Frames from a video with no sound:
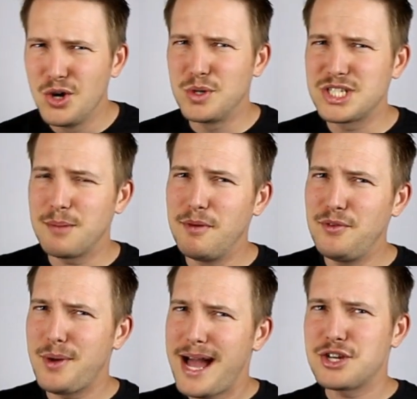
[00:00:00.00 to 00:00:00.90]
which some of
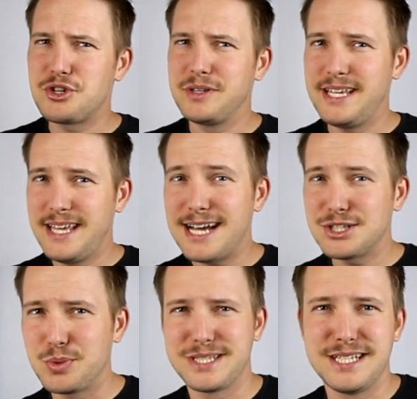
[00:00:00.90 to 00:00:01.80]
you actually
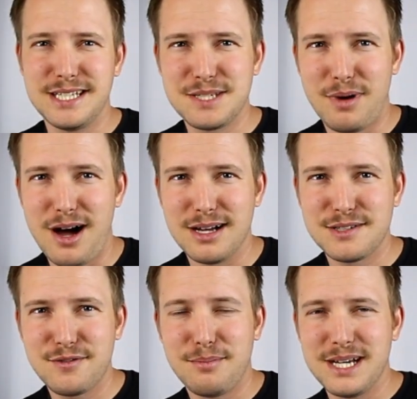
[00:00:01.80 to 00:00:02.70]
guessed what's in this
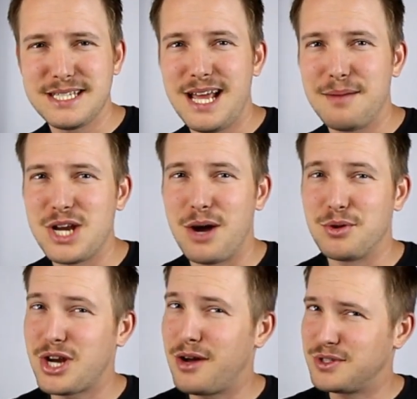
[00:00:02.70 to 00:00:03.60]
box from my Snapchat,
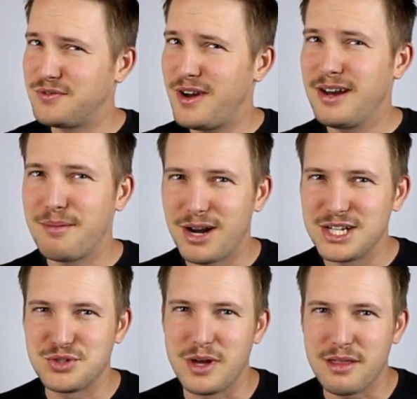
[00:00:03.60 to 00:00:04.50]
which I was very
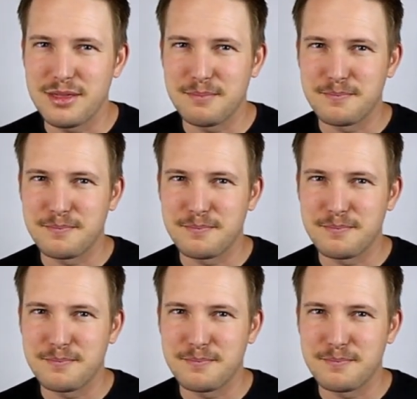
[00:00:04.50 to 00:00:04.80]
impressed with.